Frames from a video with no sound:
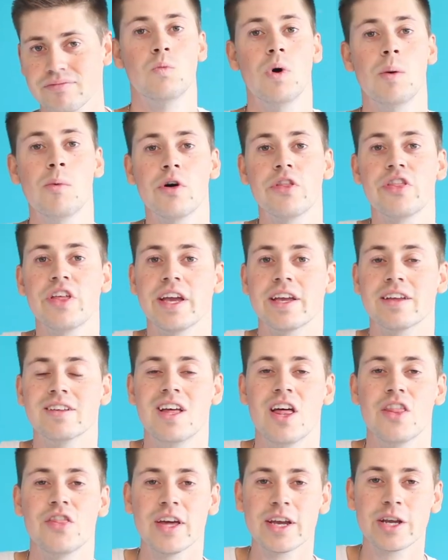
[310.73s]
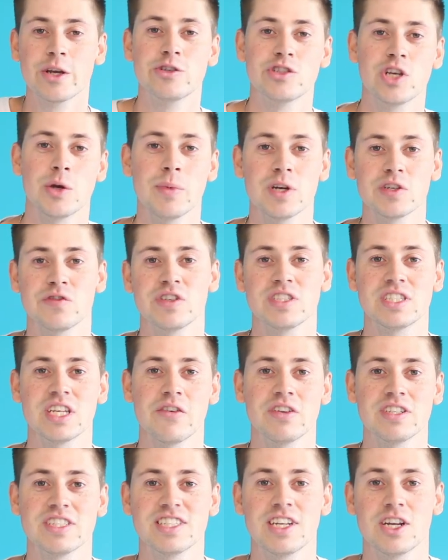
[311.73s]
One more thing. Thank you so much for
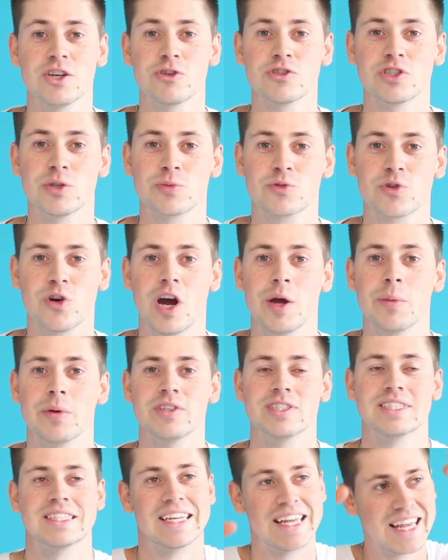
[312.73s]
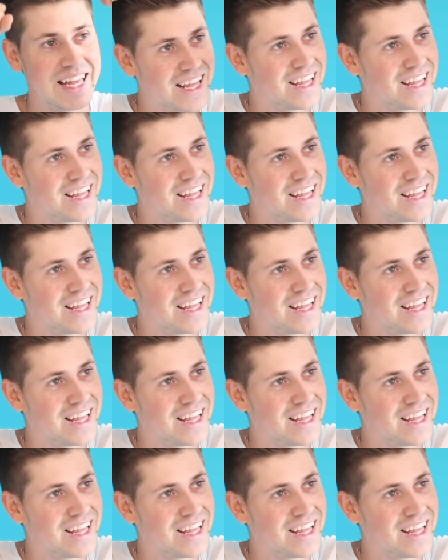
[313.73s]
1,700 subscribers.